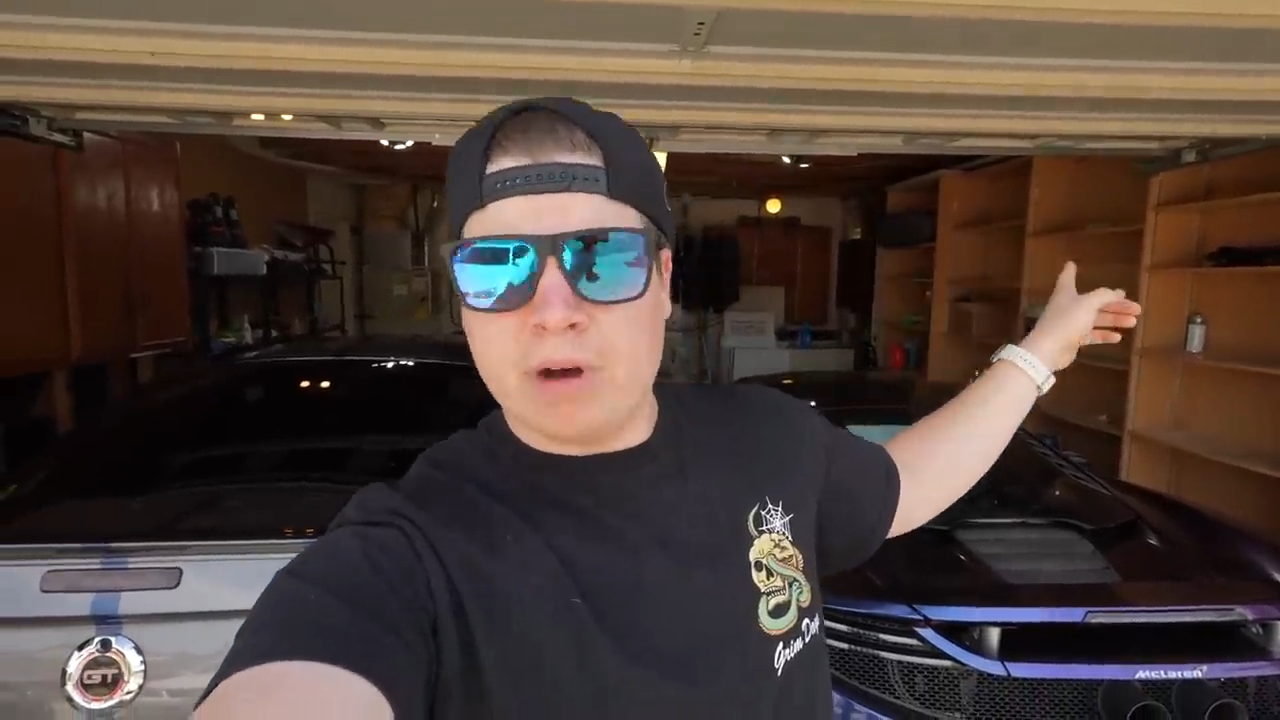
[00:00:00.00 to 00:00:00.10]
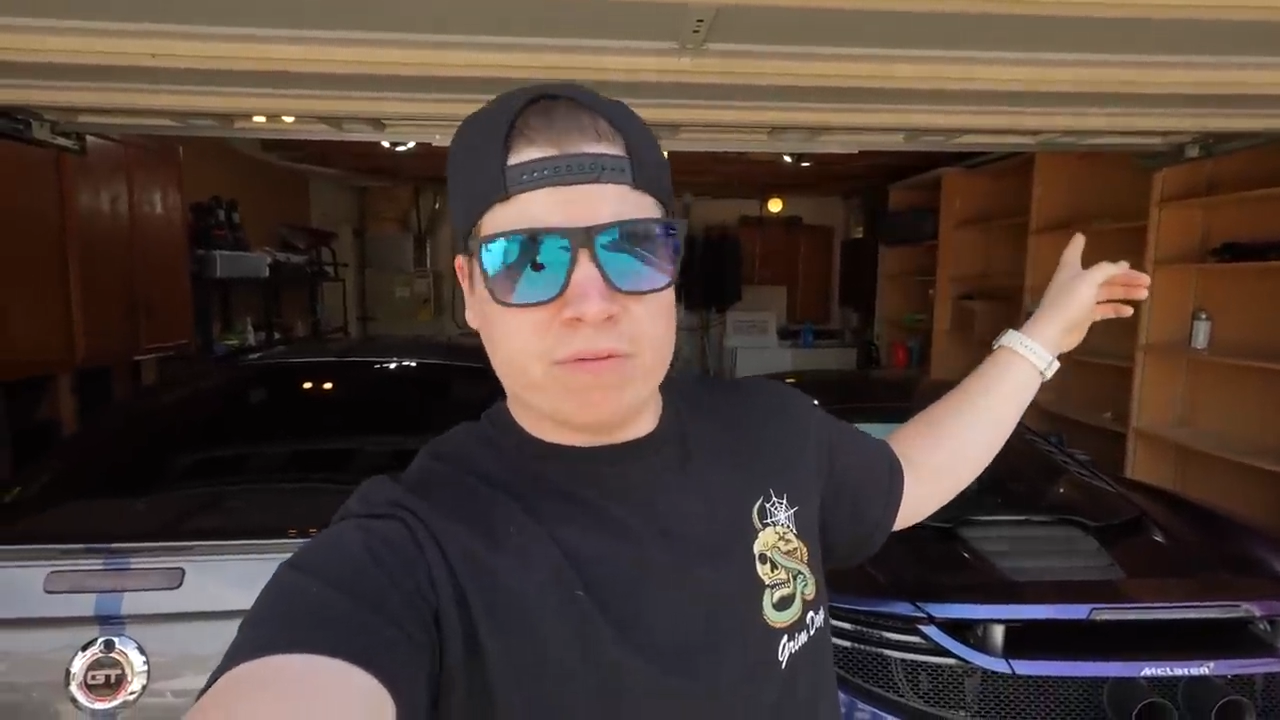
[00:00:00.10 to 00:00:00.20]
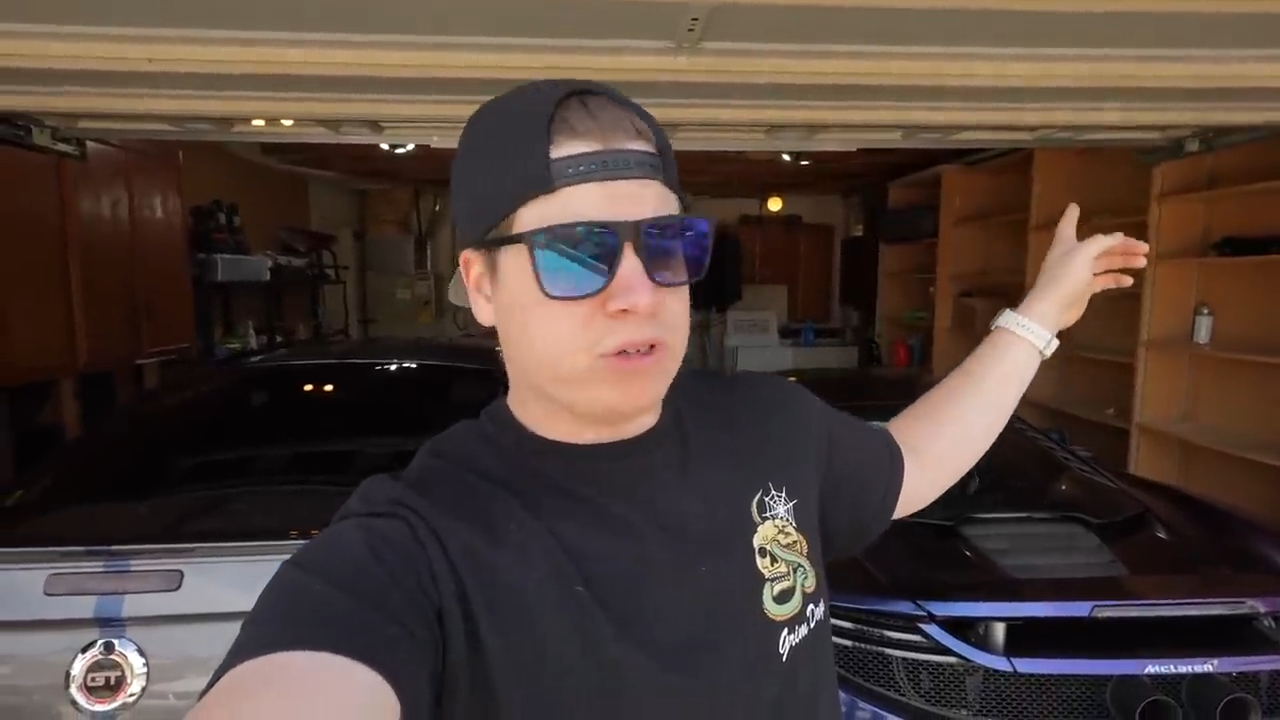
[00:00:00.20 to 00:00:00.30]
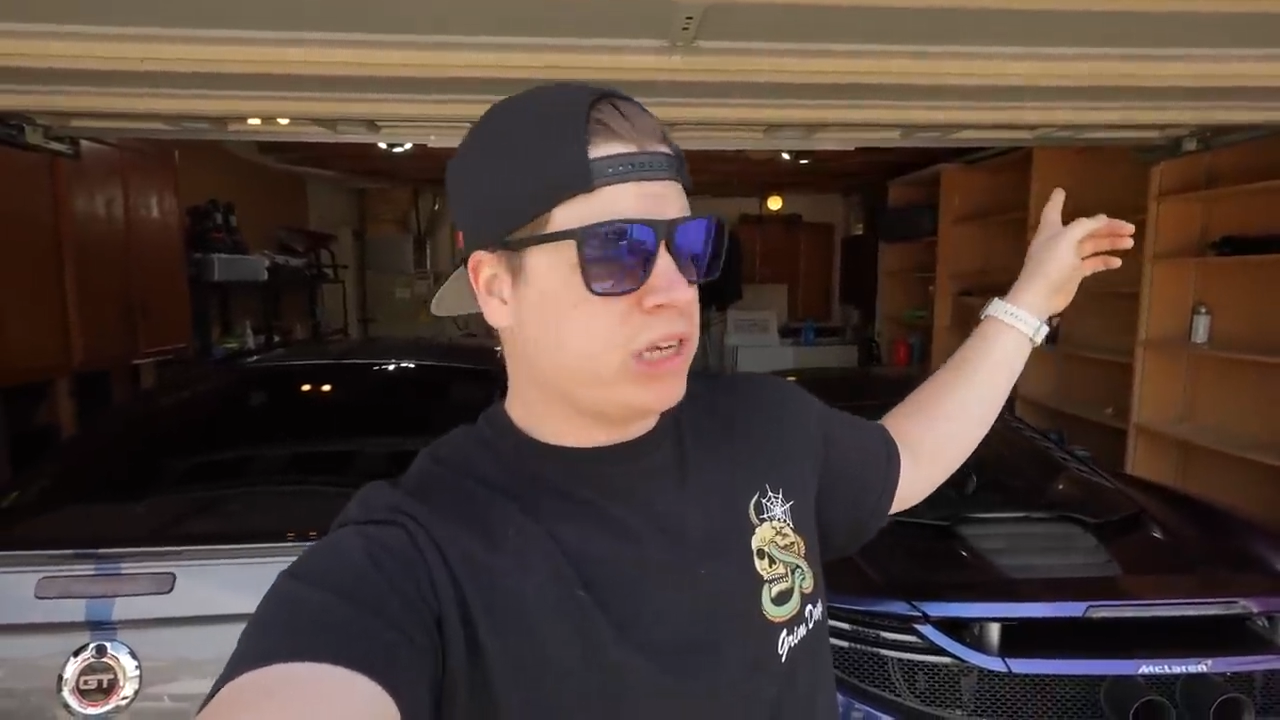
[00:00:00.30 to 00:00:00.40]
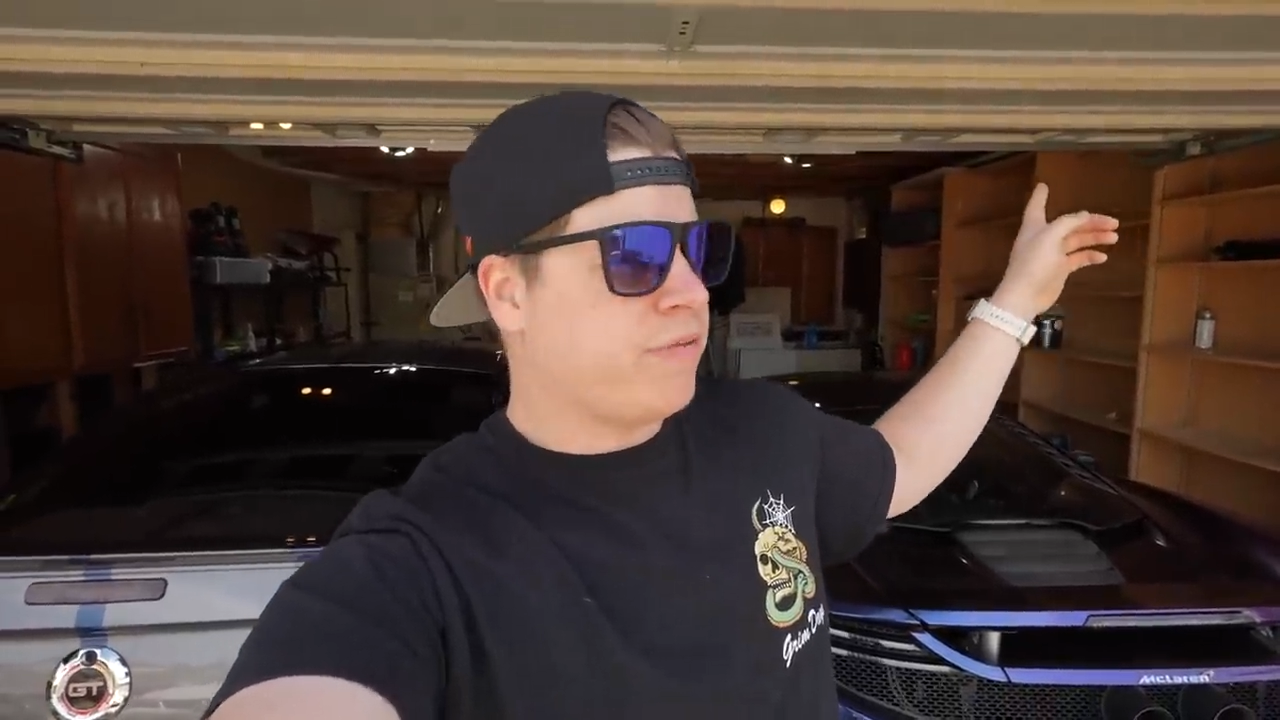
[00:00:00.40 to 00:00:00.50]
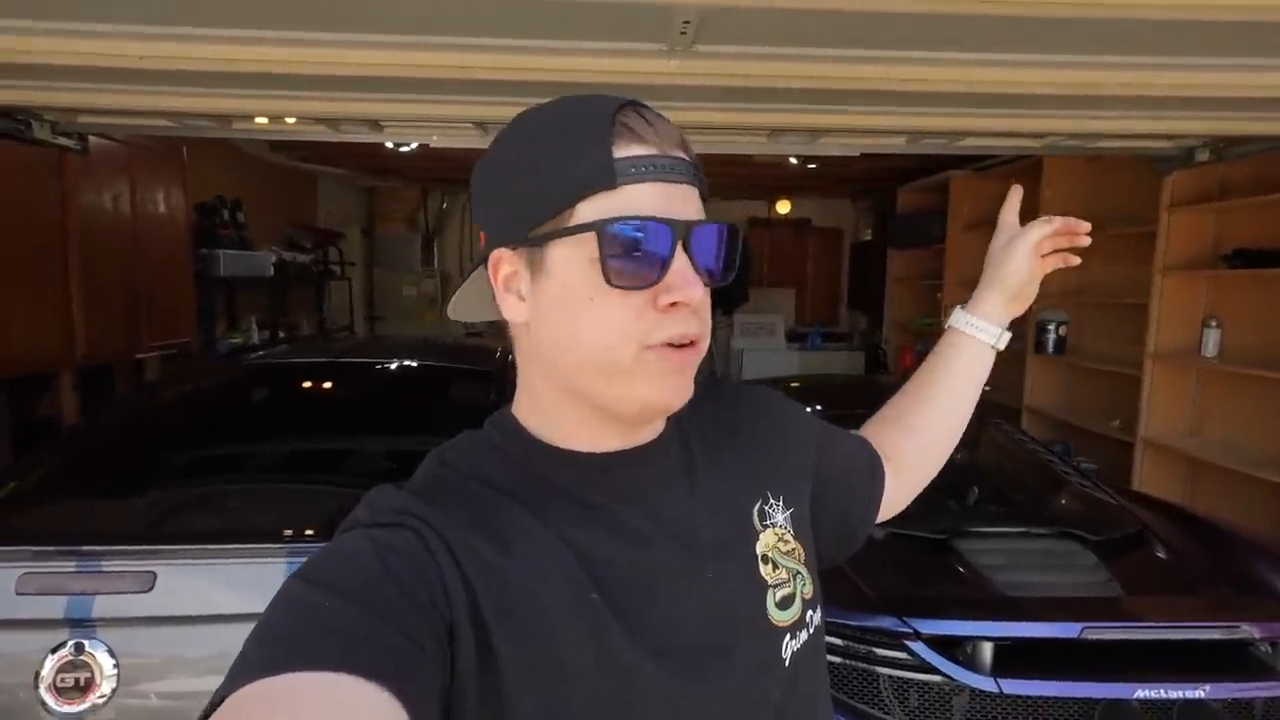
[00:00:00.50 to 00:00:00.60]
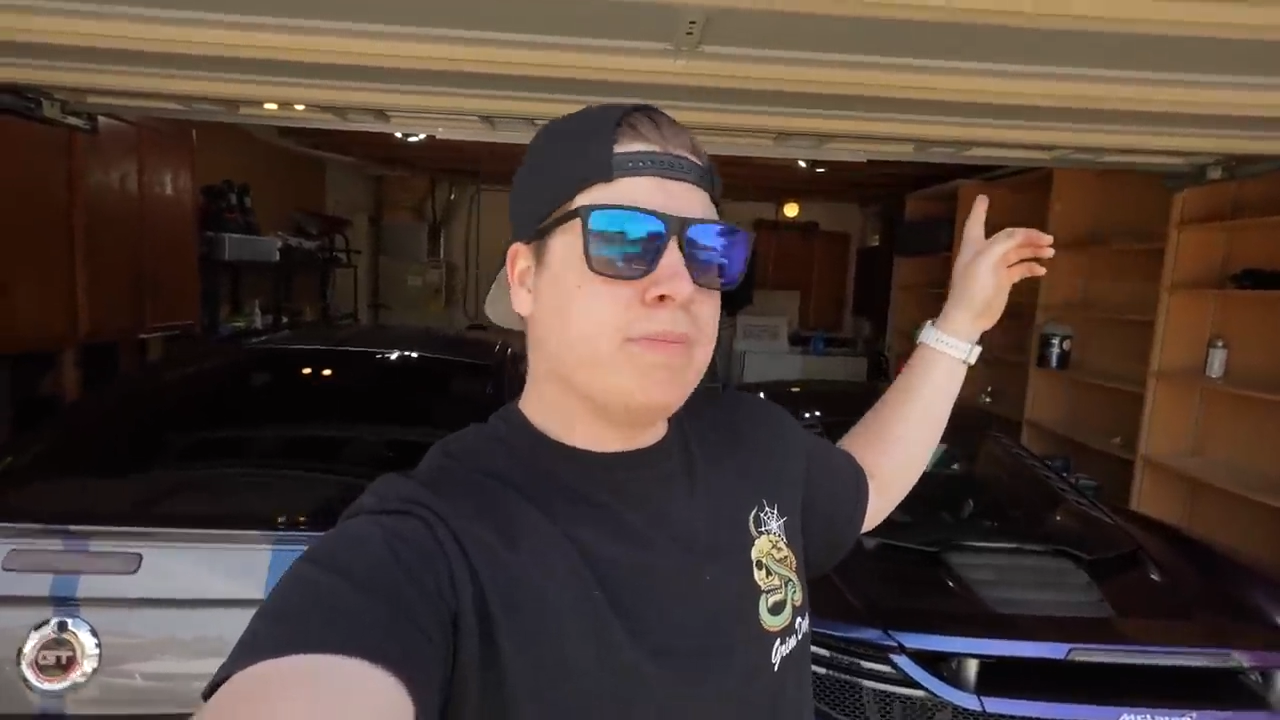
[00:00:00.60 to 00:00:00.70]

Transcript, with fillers: mufflers off their